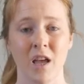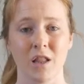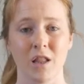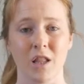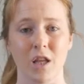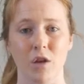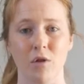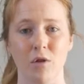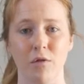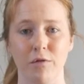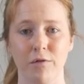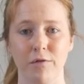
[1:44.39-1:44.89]

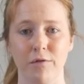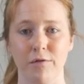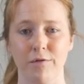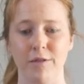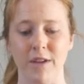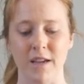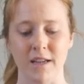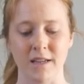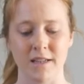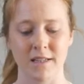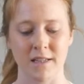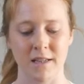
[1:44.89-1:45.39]
that your
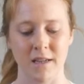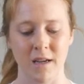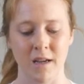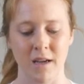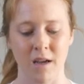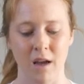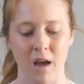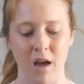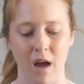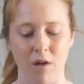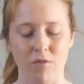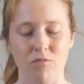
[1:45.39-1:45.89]
feet
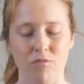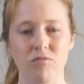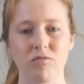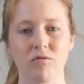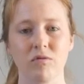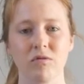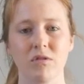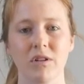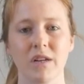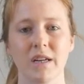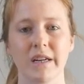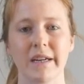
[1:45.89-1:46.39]
are
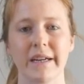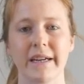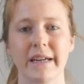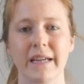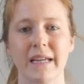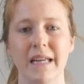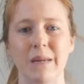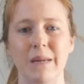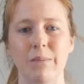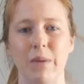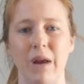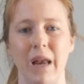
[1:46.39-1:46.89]

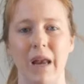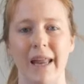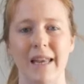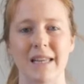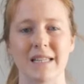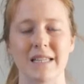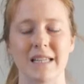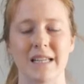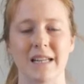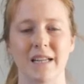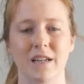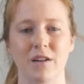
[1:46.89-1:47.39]
really
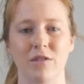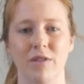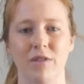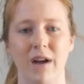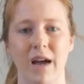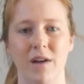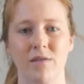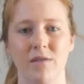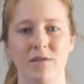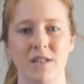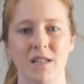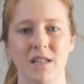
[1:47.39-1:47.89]
planted and
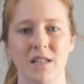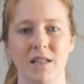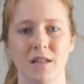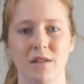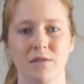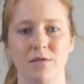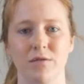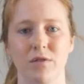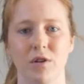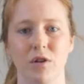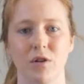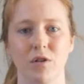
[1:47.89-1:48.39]
grounded in the
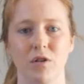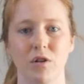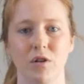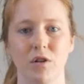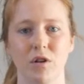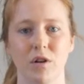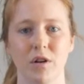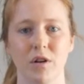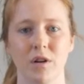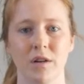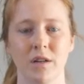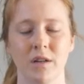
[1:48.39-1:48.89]
floor.